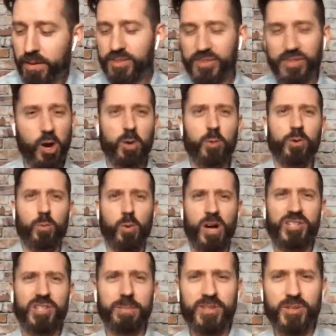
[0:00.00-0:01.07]
Is it awkward
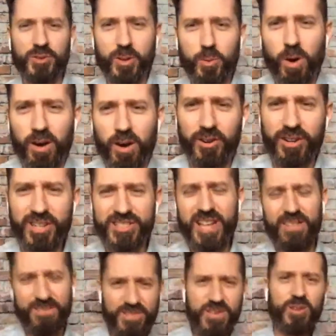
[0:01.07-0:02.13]
watching me drink water? Because
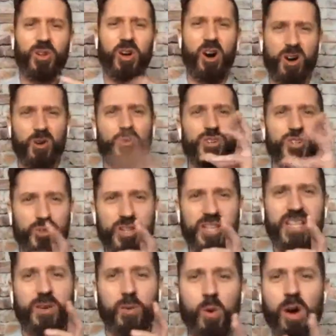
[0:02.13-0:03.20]
I feel awkward
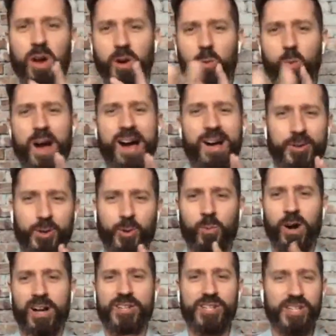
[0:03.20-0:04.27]
drinking water while you're
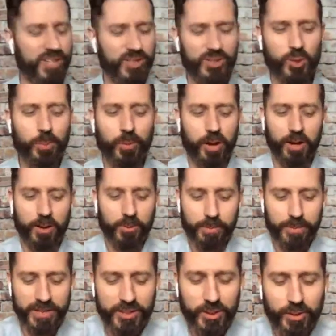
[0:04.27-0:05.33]
watching. It's super
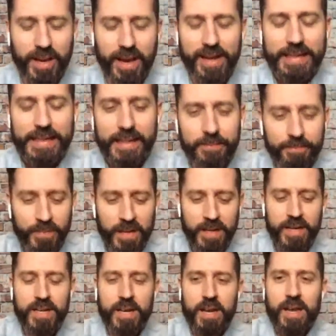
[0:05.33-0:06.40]
awkward, but it's okay. I need it.
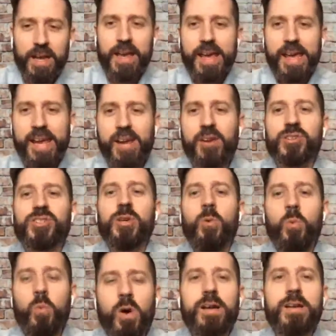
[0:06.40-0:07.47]
Here's the
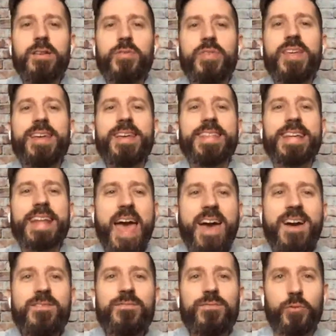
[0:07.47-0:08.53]
one thing that
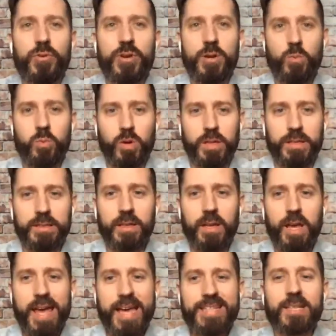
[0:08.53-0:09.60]

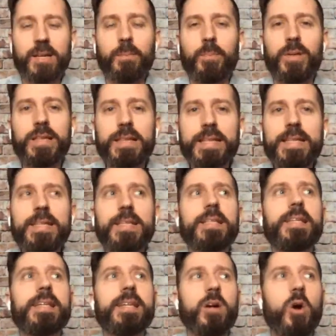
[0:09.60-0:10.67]
everyone has
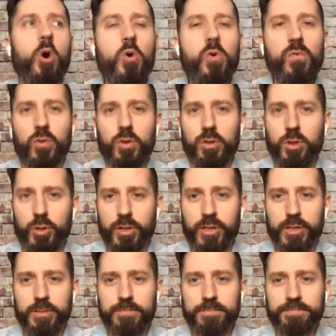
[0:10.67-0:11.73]
completely
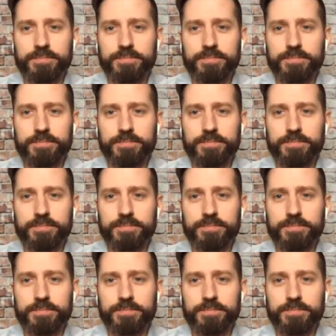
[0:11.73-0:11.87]
overlooked.